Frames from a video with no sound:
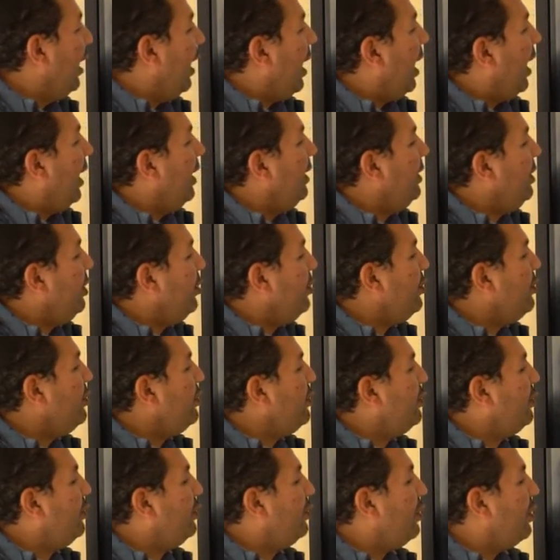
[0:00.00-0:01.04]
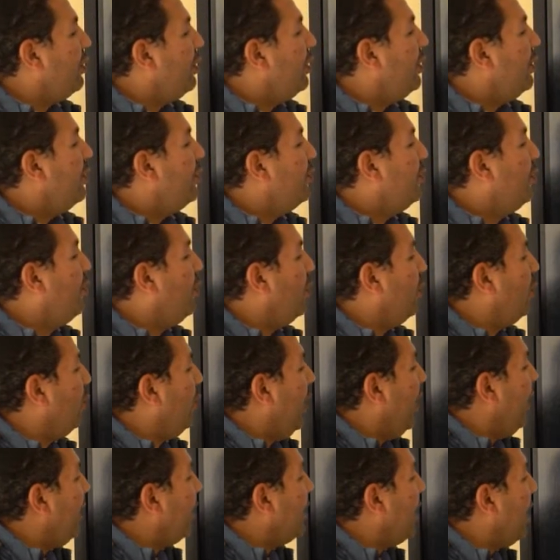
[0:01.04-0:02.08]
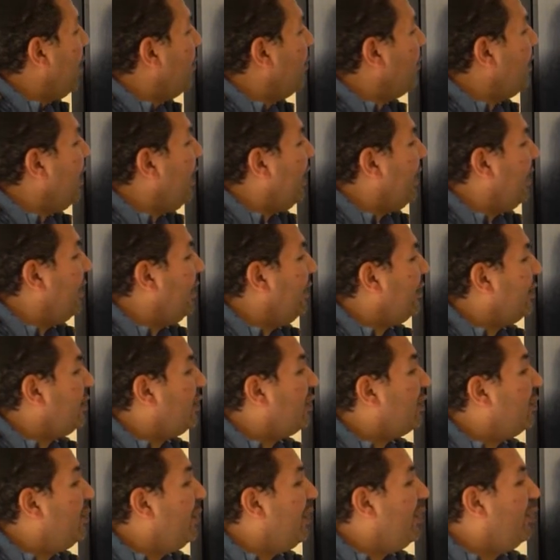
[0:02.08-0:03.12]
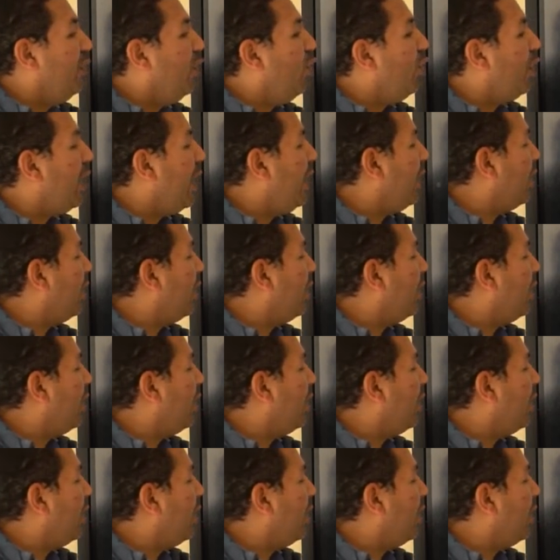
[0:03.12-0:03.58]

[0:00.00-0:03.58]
I used to wake up late before I